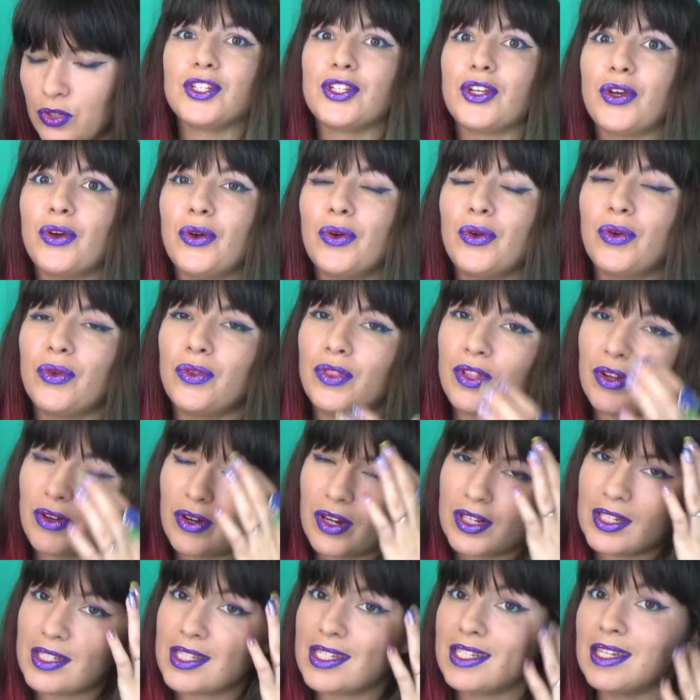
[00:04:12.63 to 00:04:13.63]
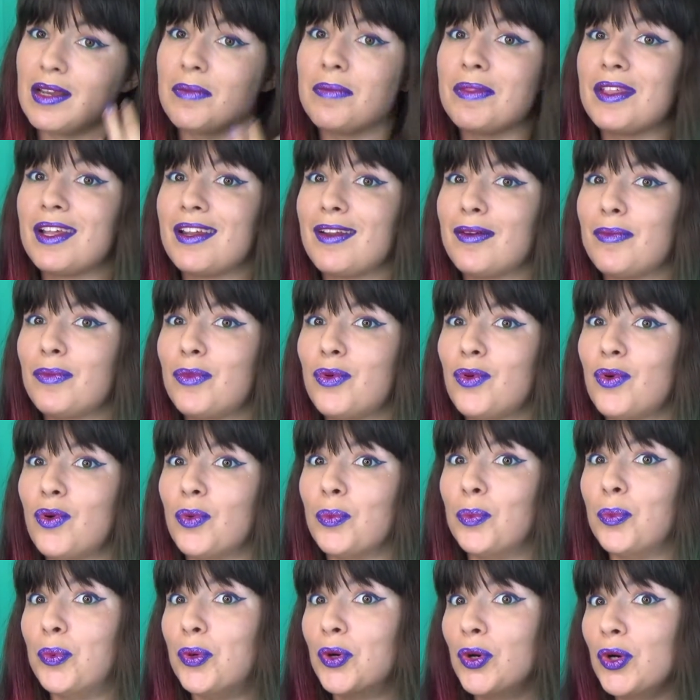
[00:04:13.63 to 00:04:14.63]
So there are some that are more
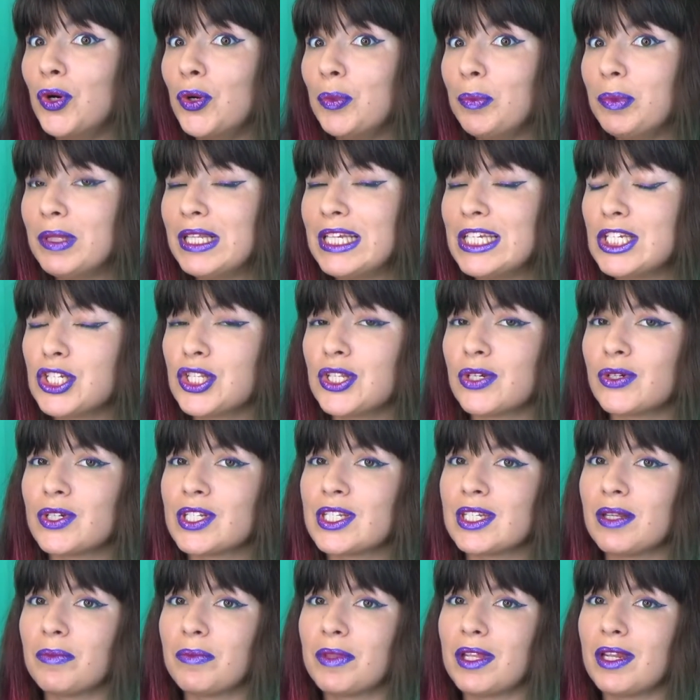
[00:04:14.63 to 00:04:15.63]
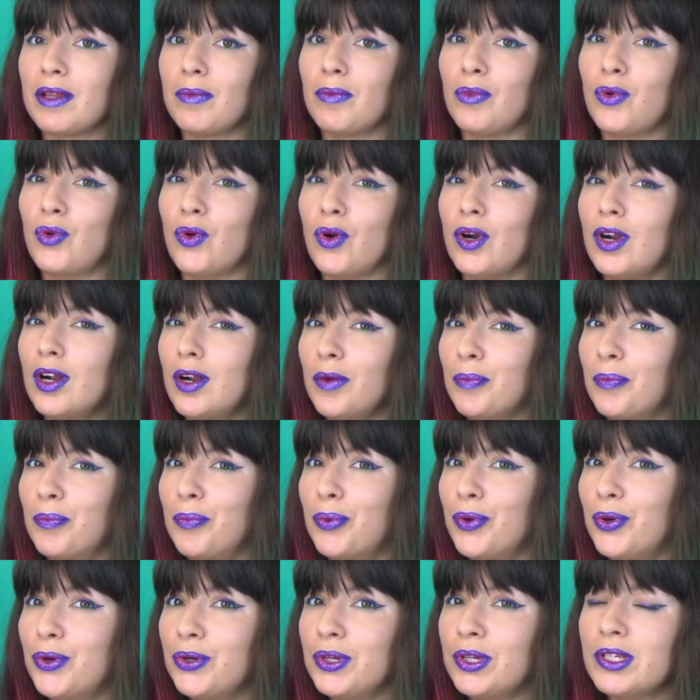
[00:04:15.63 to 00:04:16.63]
purplish, there are some that are more
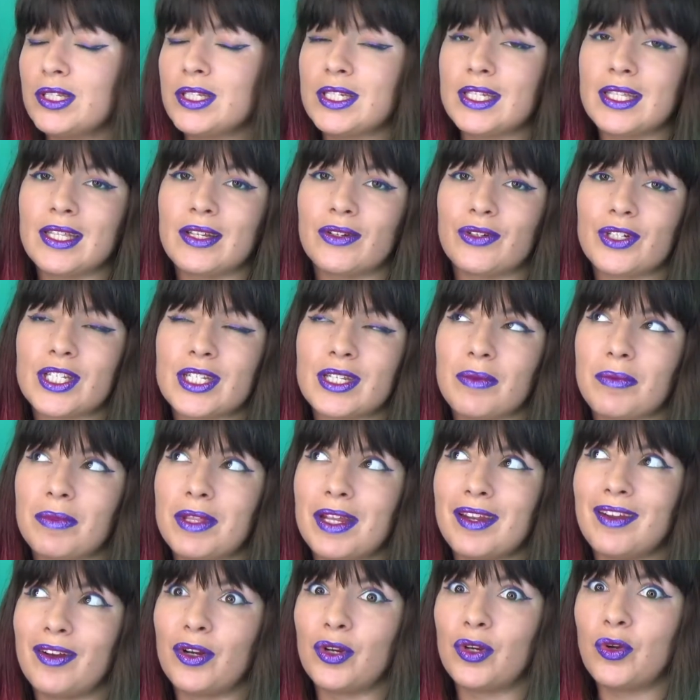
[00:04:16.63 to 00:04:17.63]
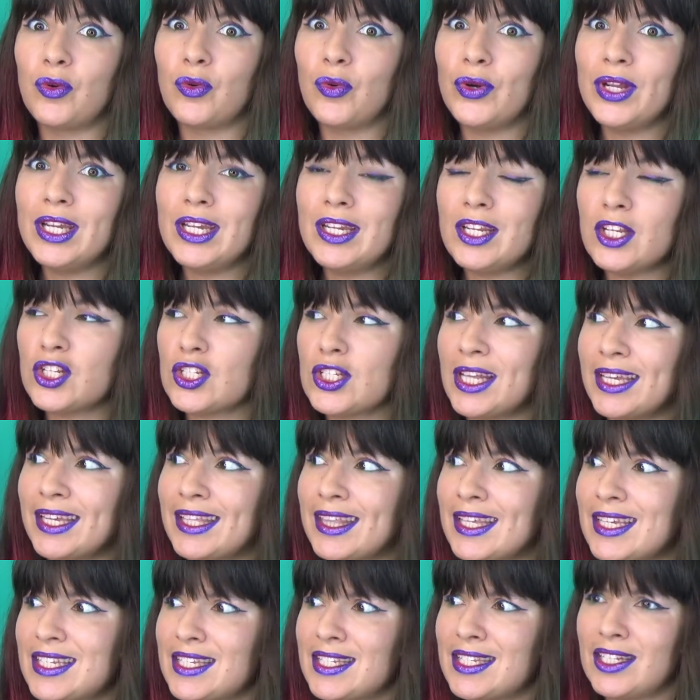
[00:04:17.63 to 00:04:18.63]
burgundy, there are some that are greenish. Like
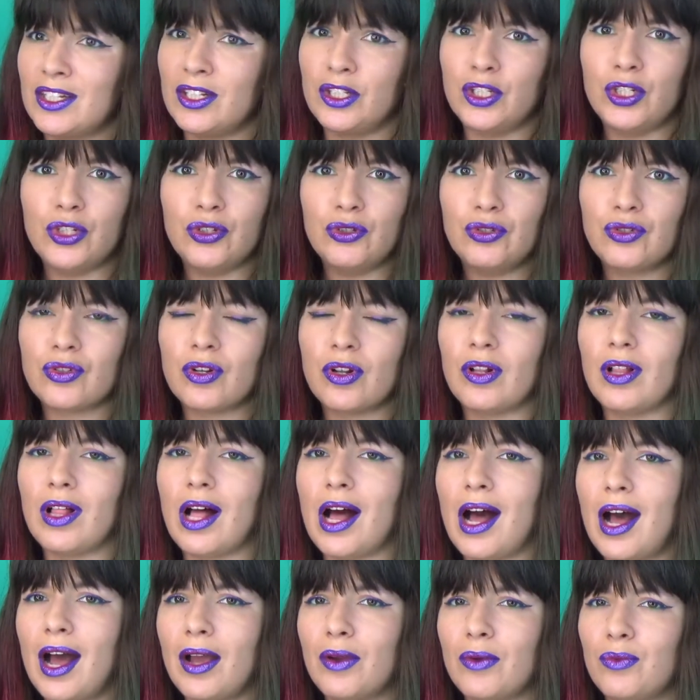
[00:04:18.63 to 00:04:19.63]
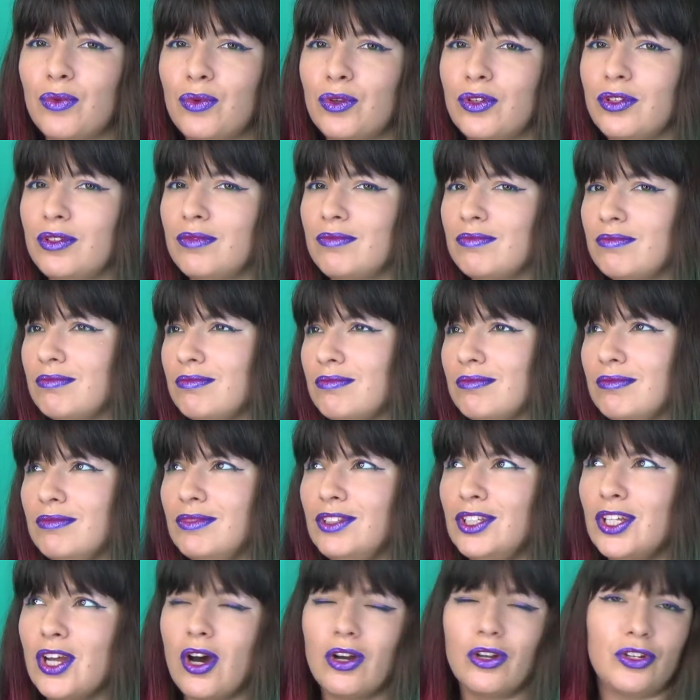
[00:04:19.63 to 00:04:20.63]
they're still neutral. I would
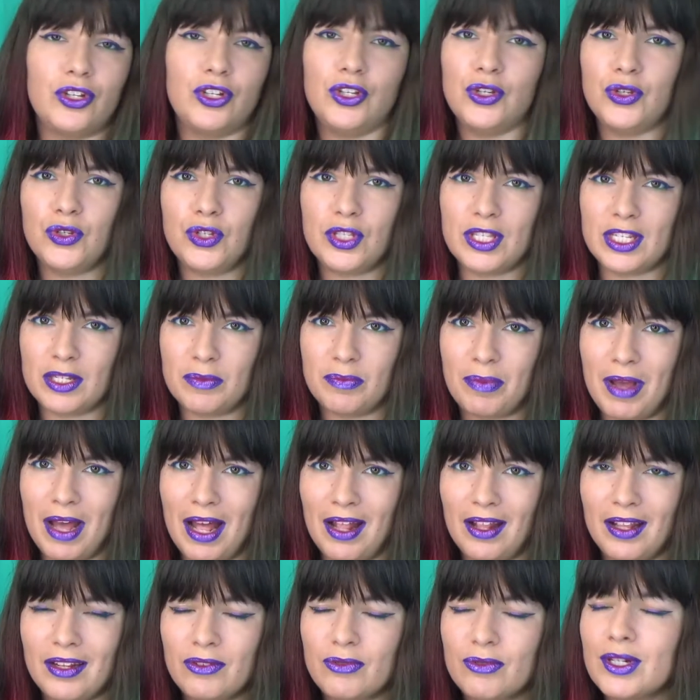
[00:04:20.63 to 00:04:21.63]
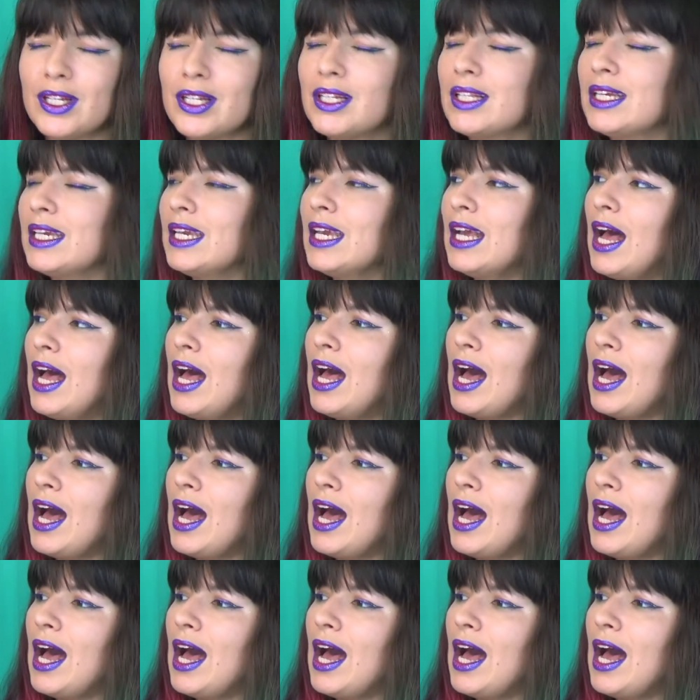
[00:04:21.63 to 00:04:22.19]
not use this palette really.